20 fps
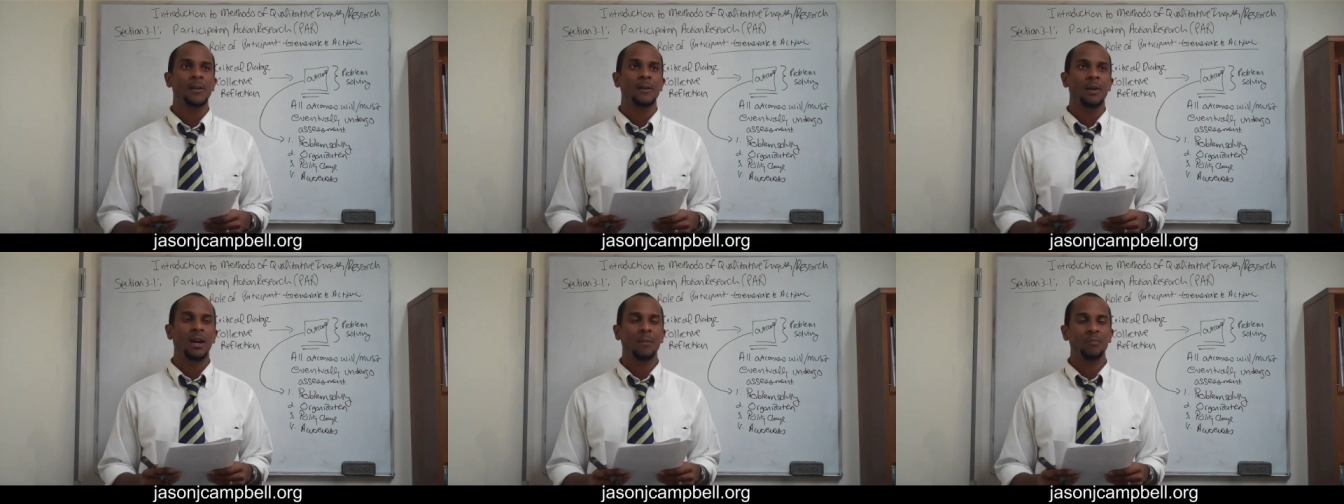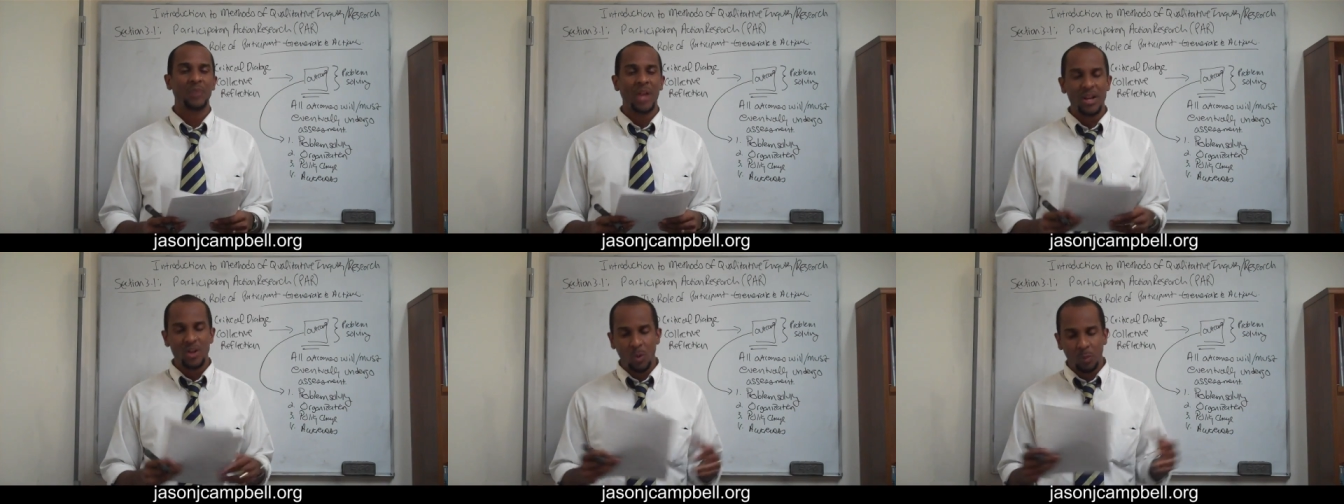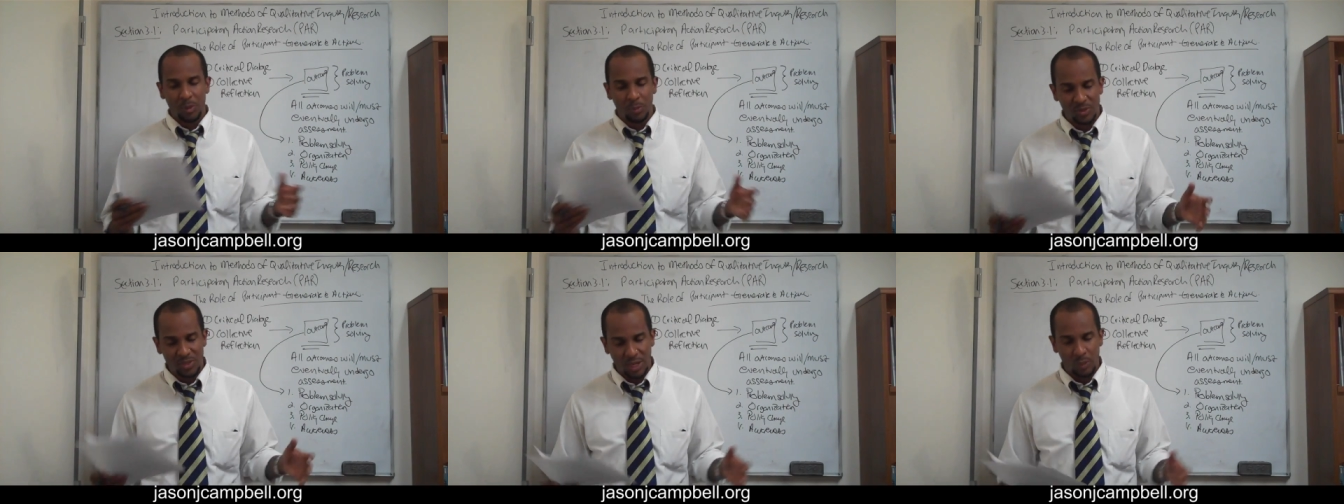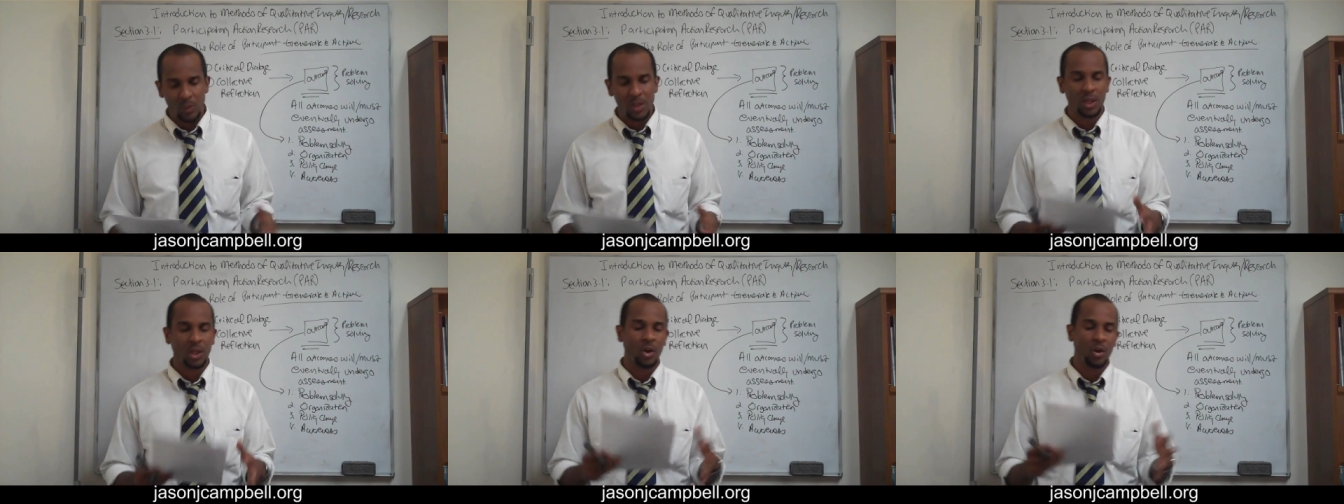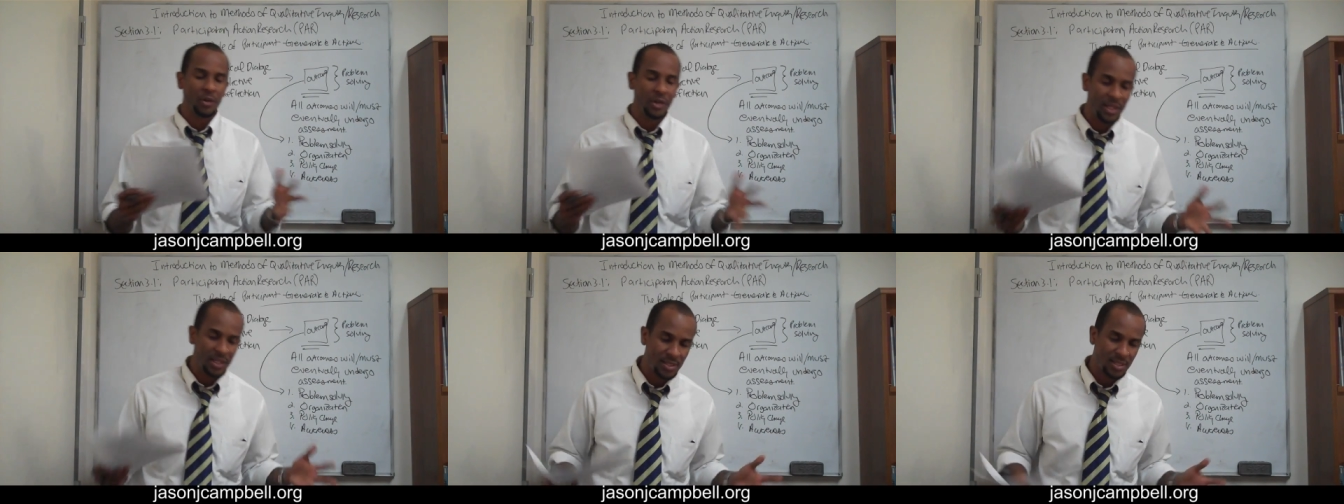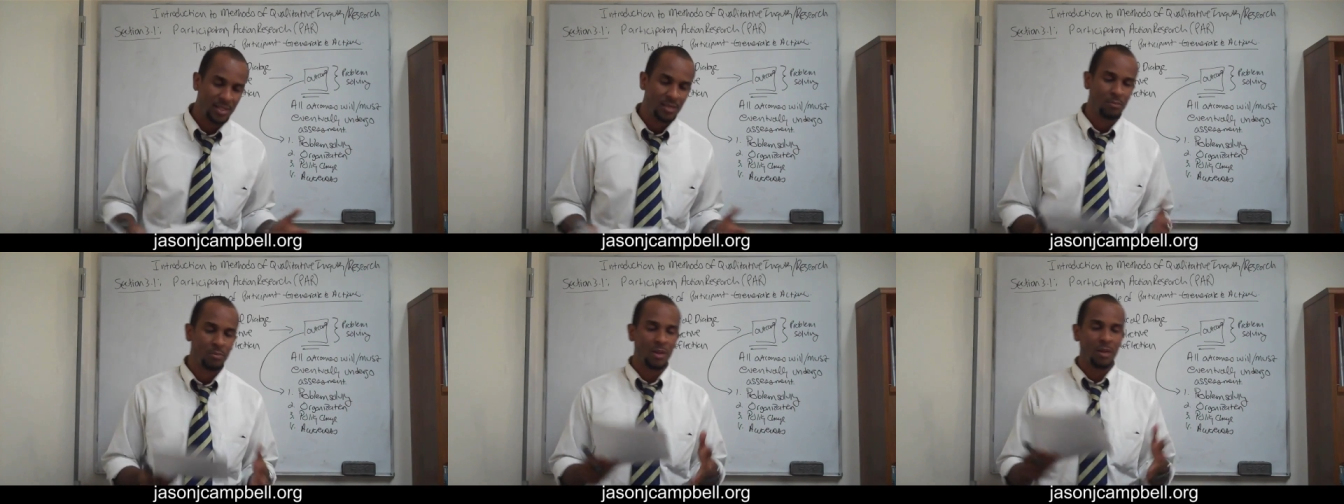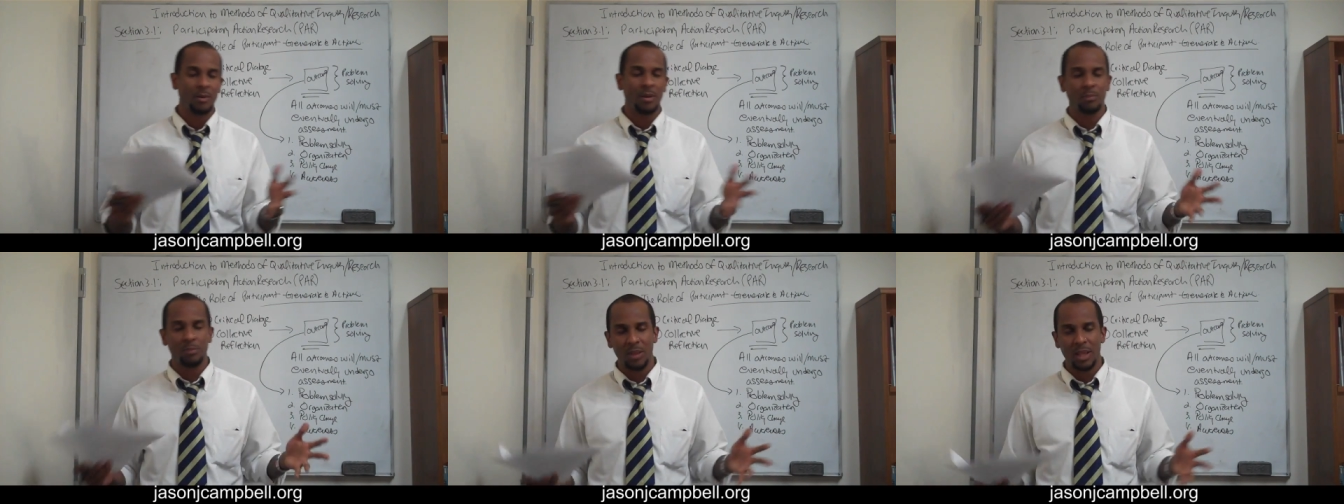Um, I know people say we learn it and
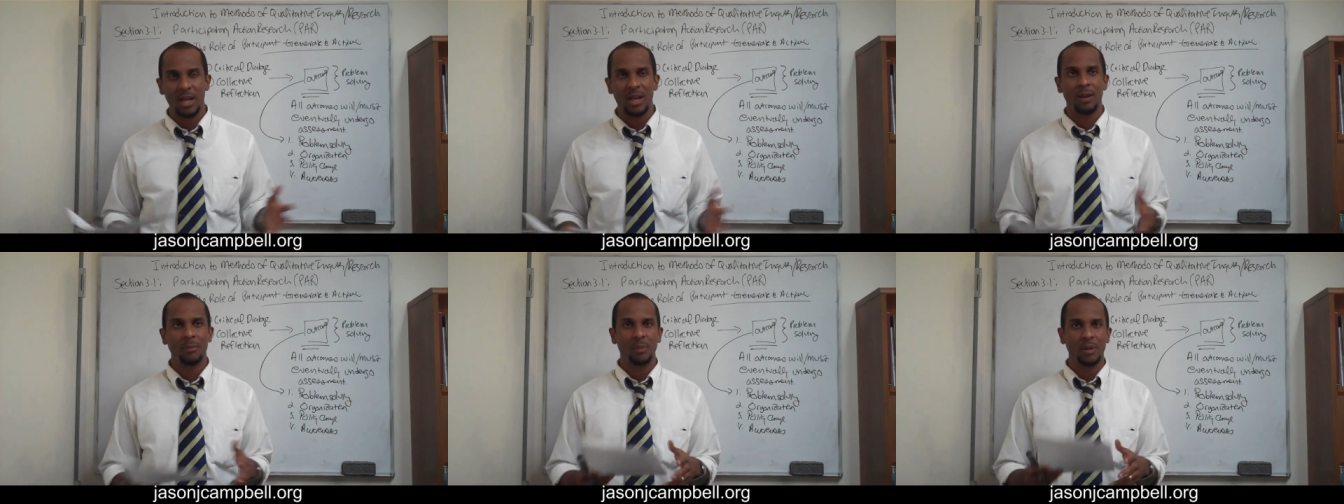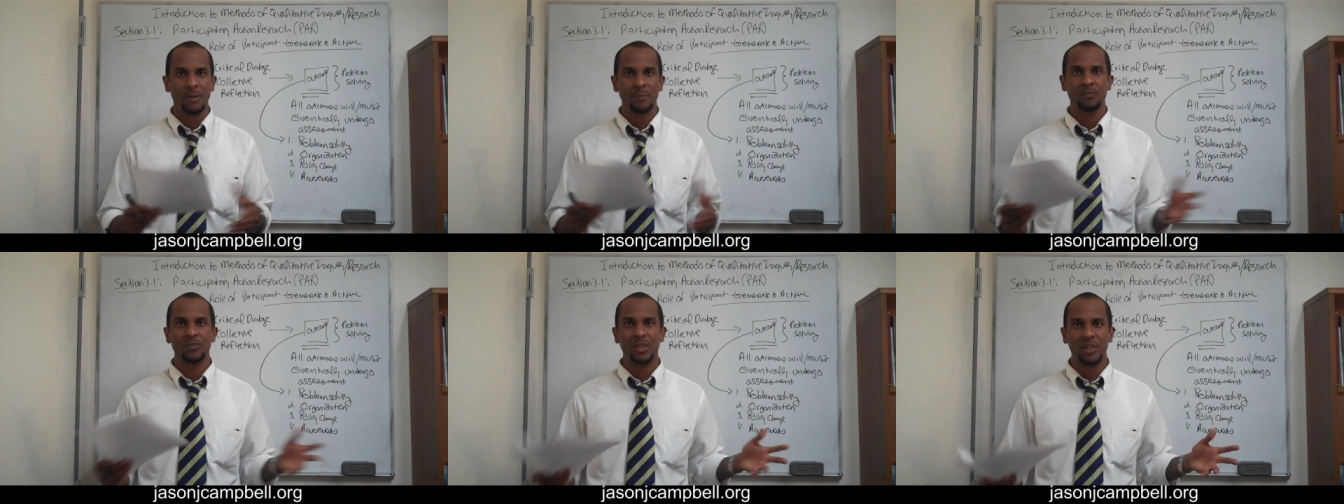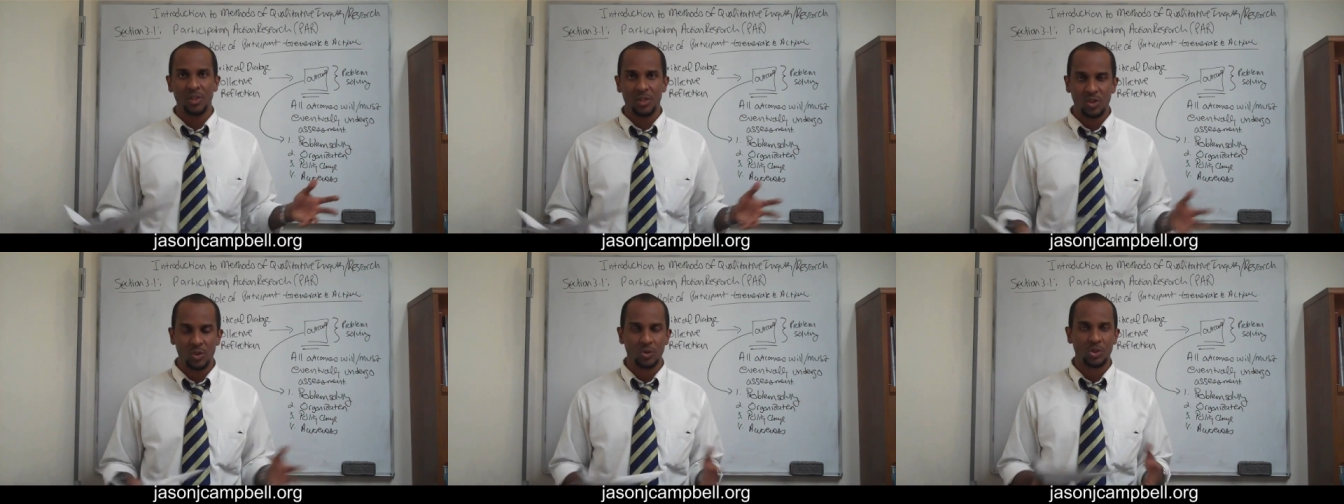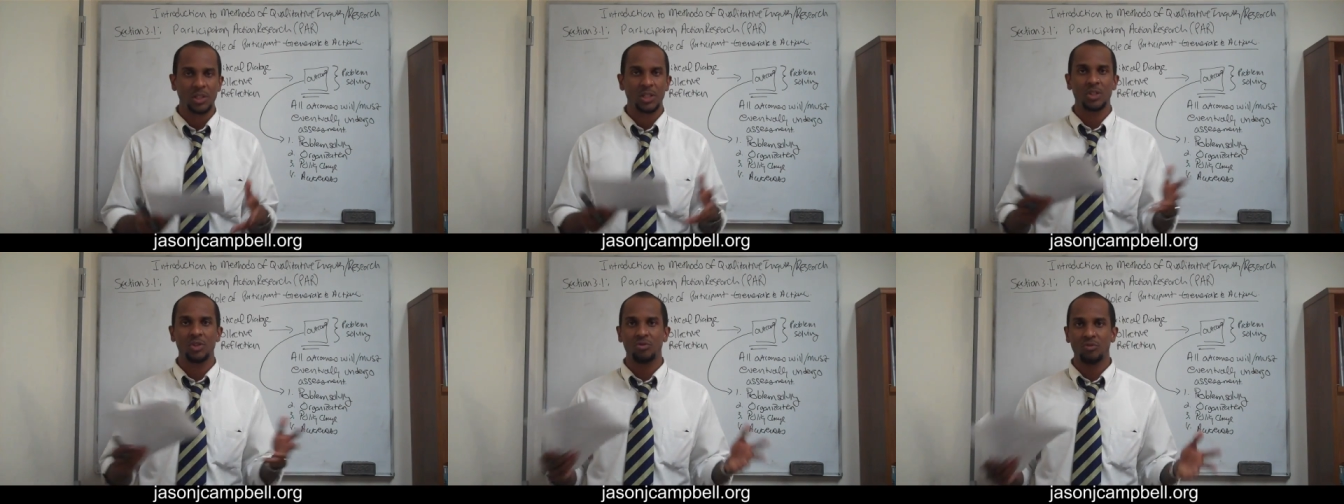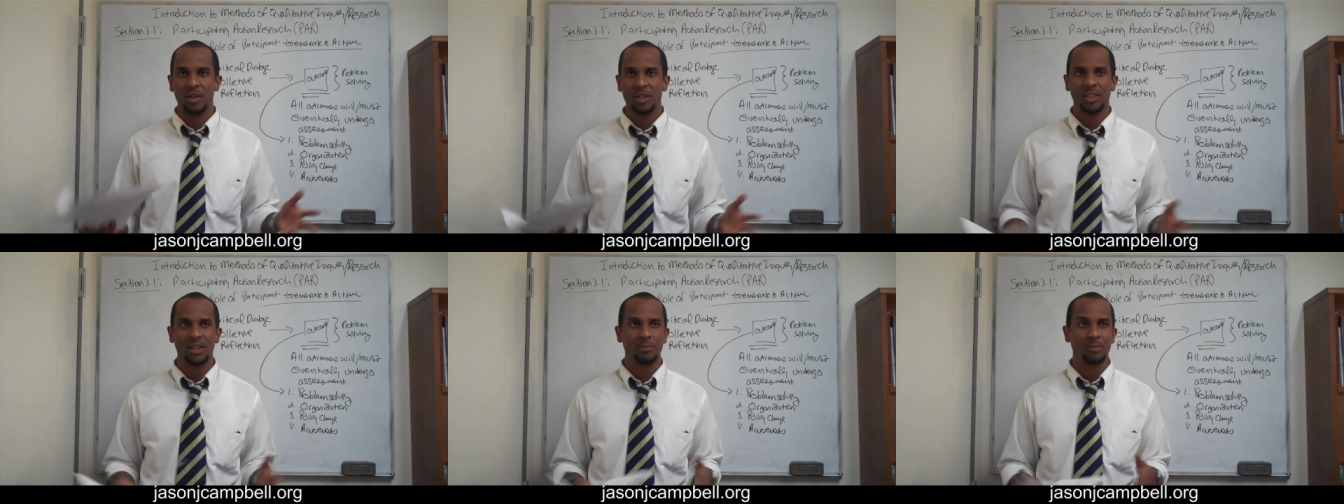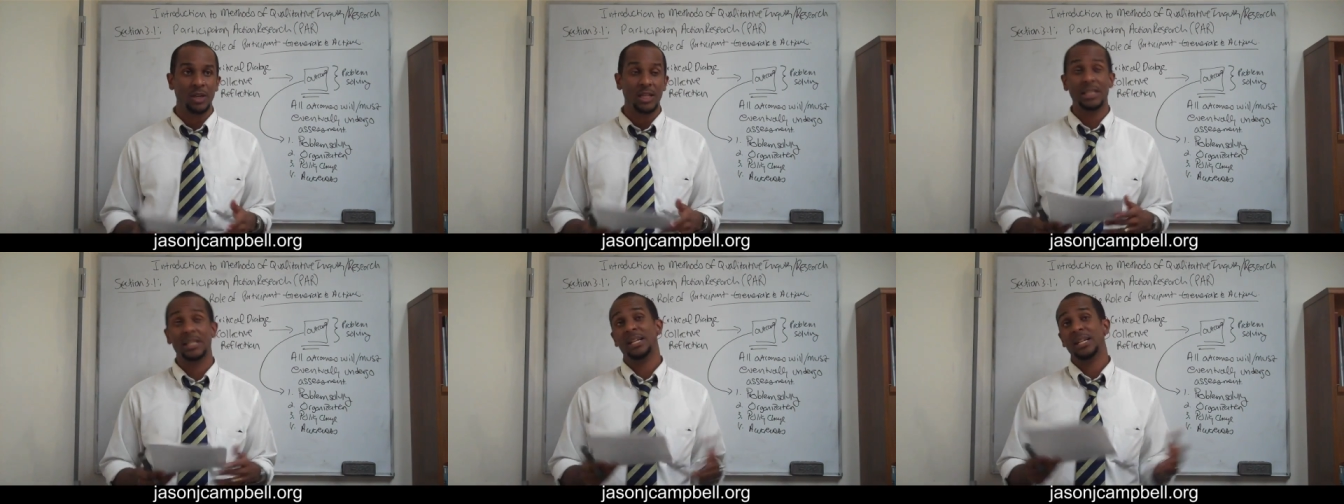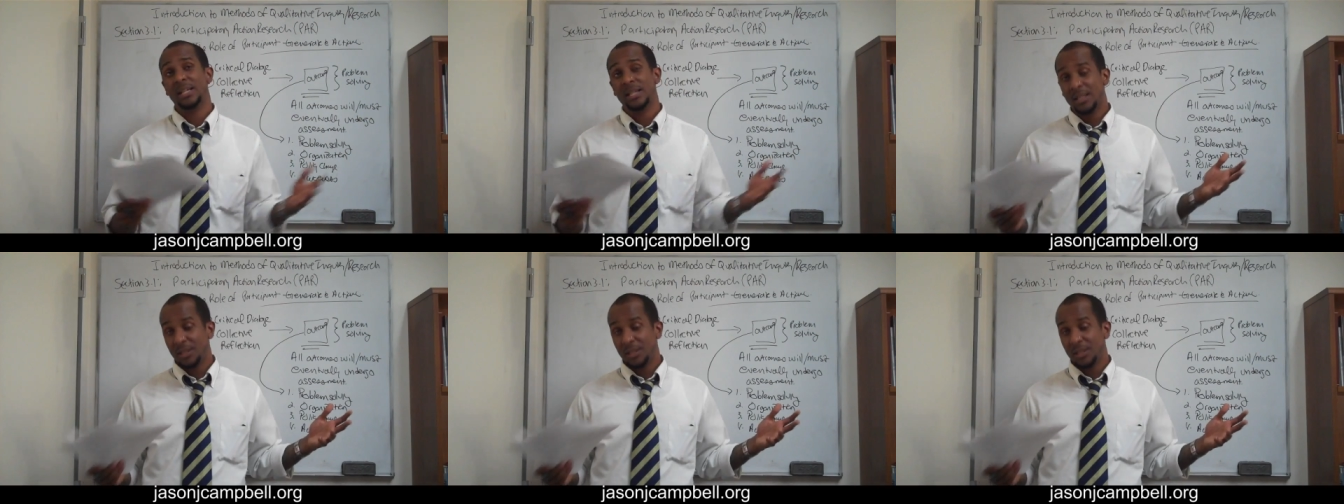blah, blah, blah, but I socially constructed, but,